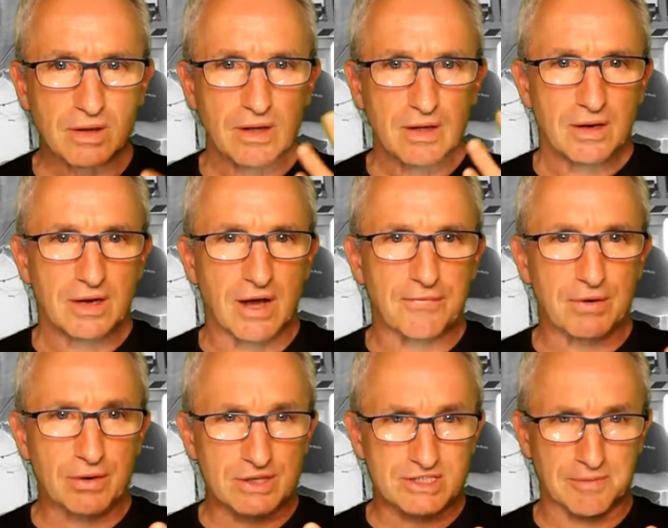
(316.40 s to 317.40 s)
Now, if you
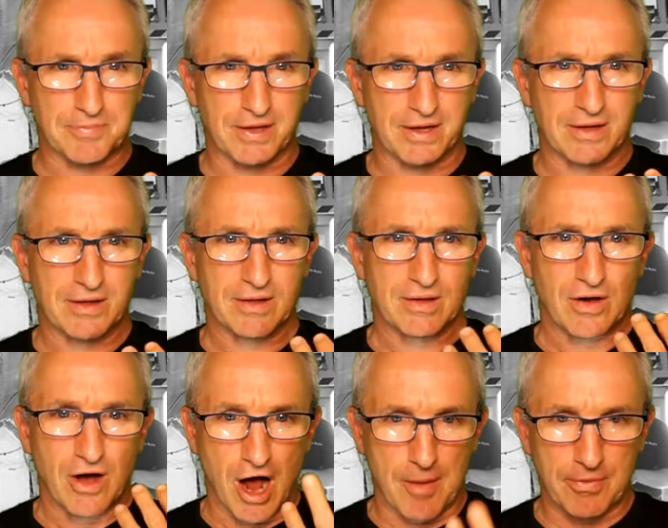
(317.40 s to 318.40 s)
look at something
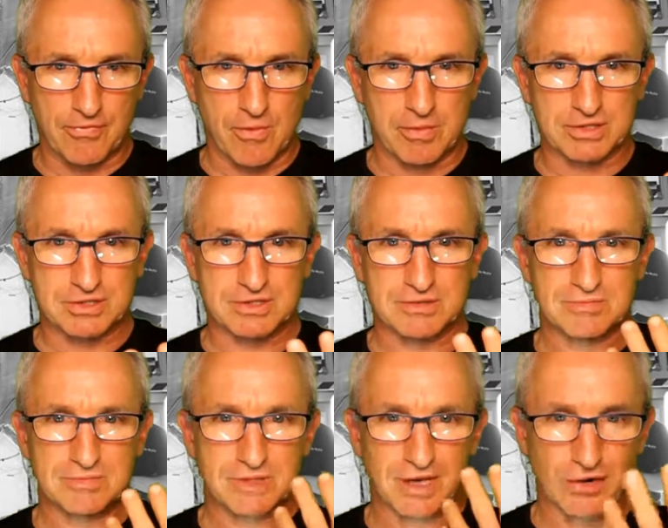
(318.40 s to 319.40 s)
high performance
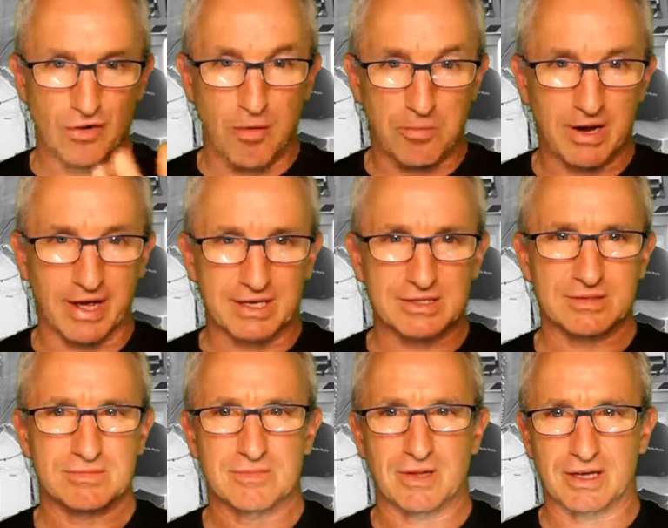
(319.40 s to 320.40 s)
and complex,
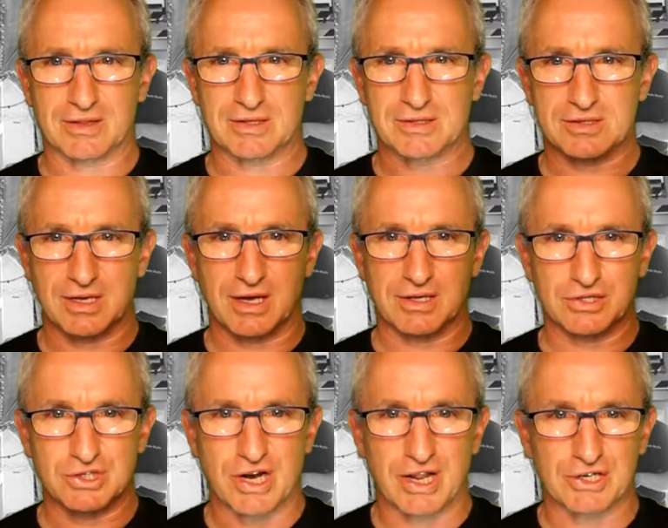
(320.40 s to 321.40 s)
like this
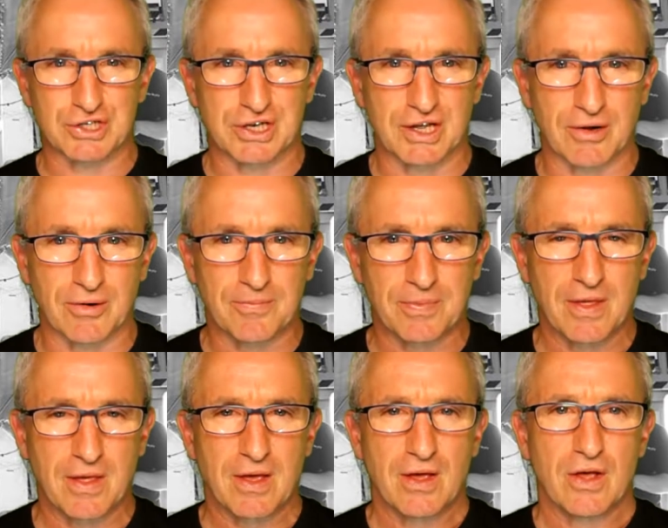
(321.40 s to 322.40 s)
jet engine here,
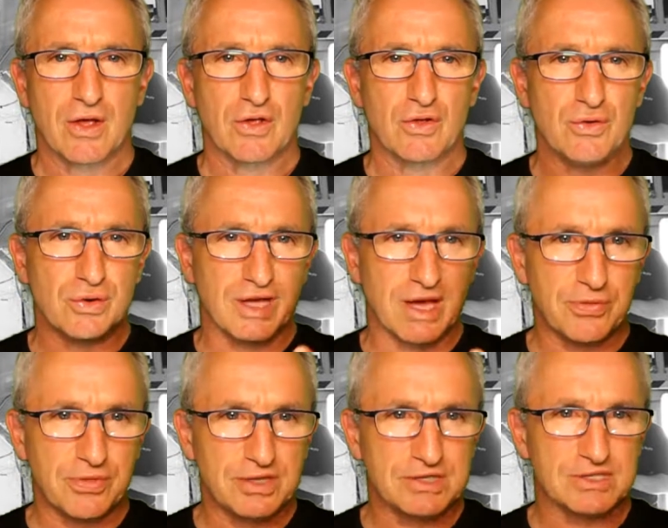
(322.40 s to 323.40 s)
you
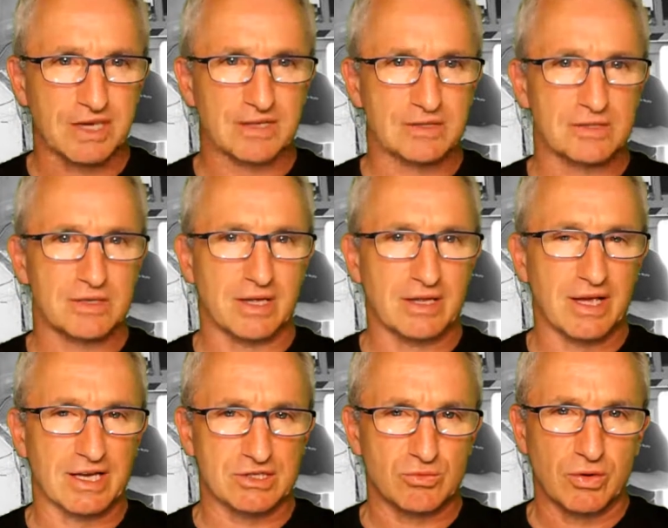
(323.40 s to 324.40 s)
get the sense that,
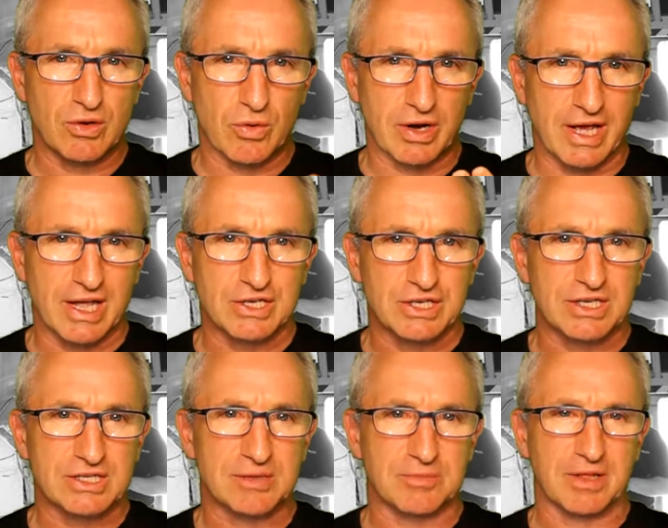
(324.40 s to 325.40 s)
yes, when you want to engineer
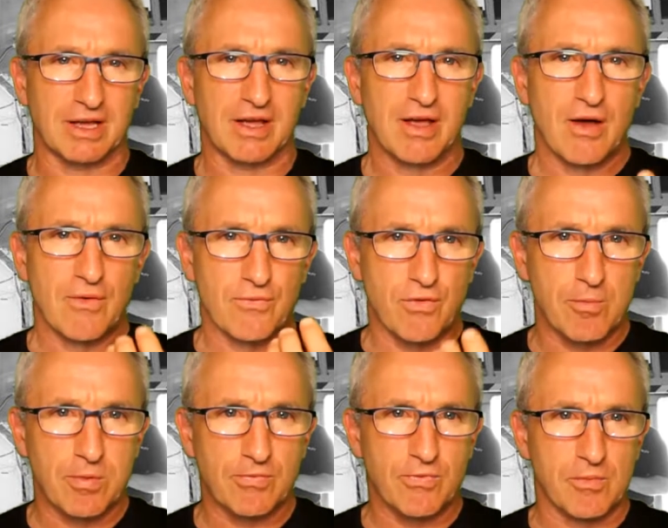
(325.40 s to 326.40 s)
something for
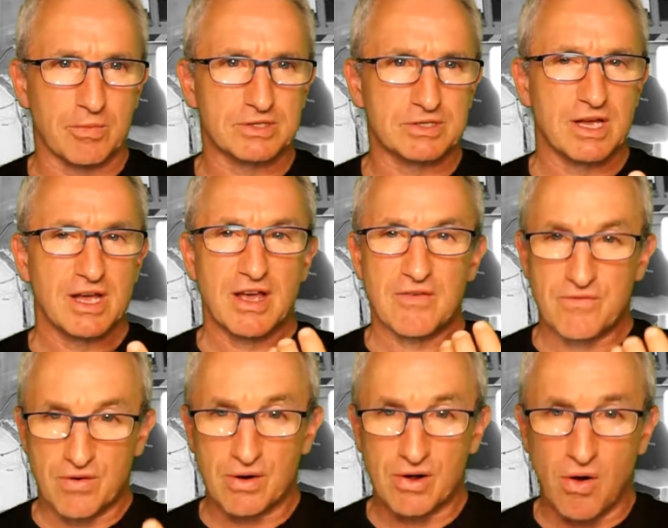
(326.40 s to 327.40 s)
performance,
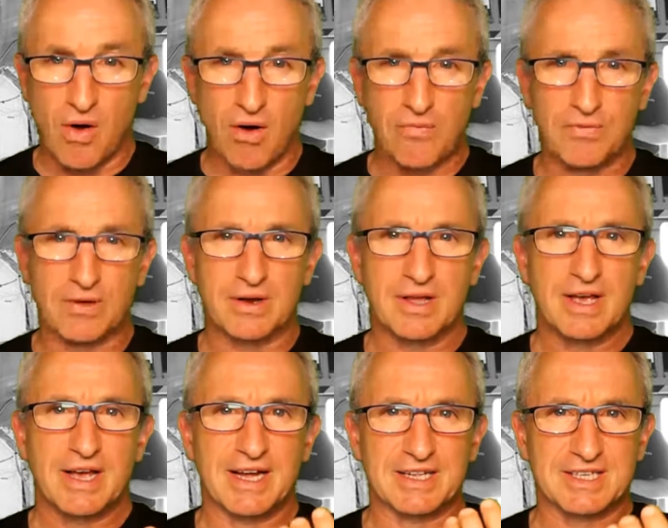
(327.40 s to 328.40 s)
very often
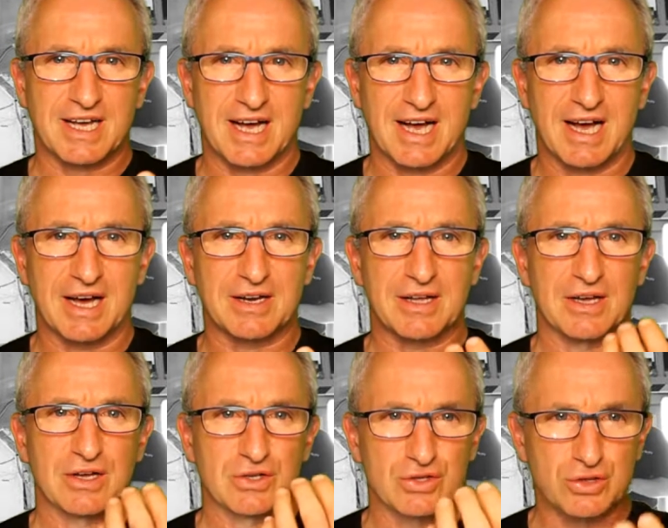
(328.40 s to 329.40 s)
it's hard
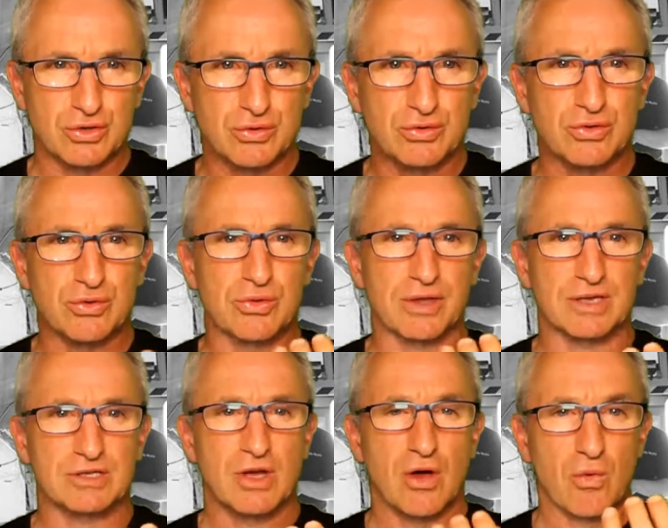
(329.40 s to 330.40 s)
to do
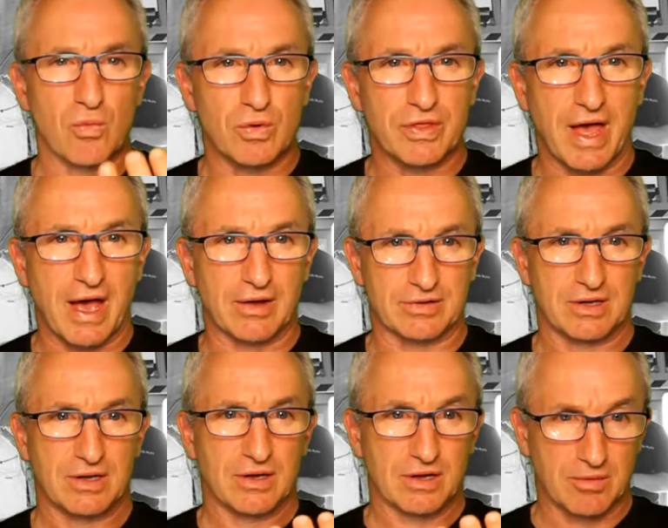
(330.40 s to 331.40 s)
things without
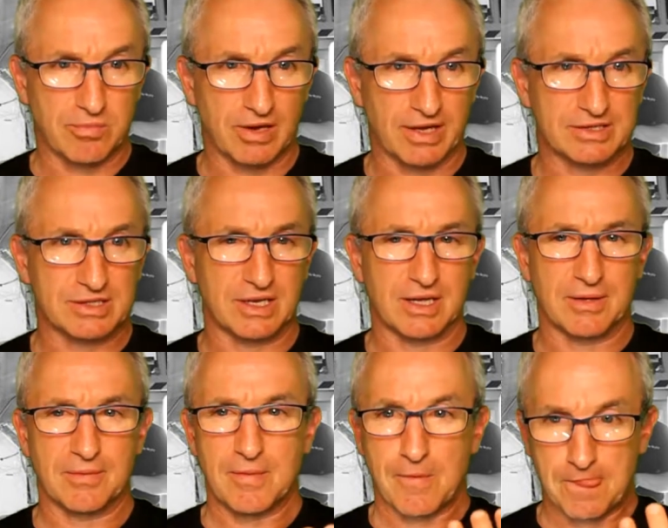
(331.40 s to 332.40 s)
complexity.
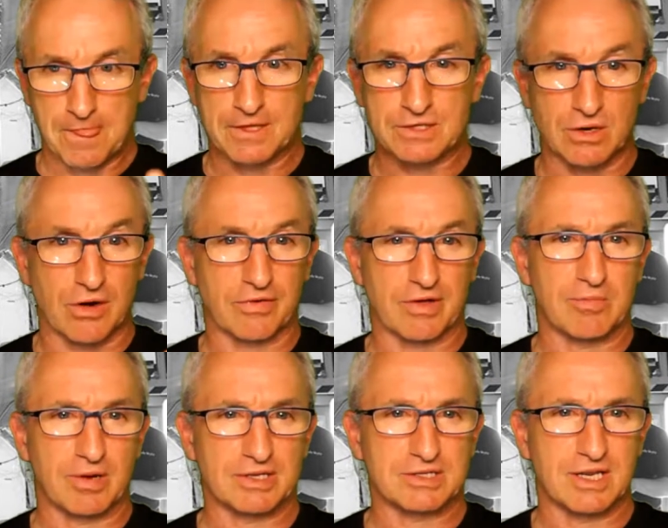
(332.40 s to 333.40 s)
There's a lot of
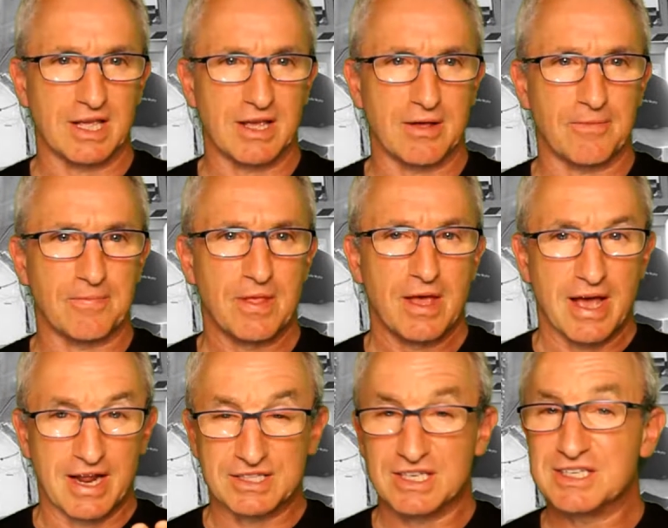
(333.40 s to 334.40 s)
complexity here.
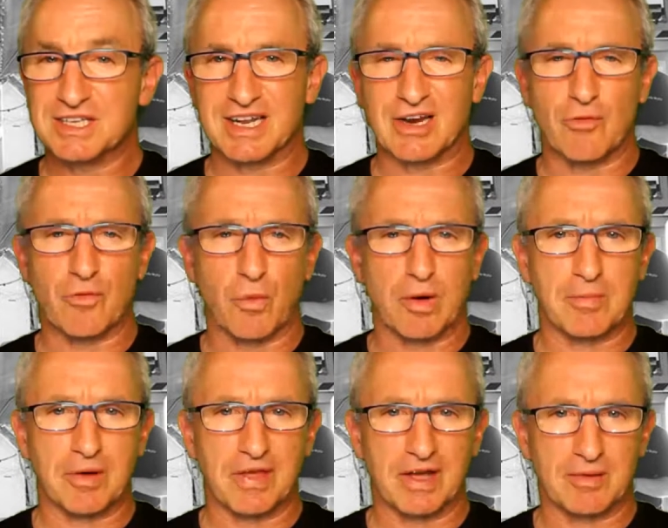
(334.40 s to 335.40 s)
And it's easy to get overwhelmed
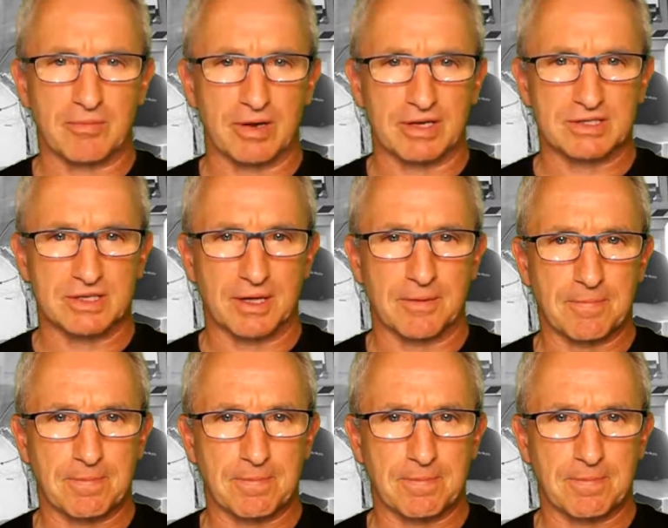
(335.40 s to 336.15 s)
by that complexity.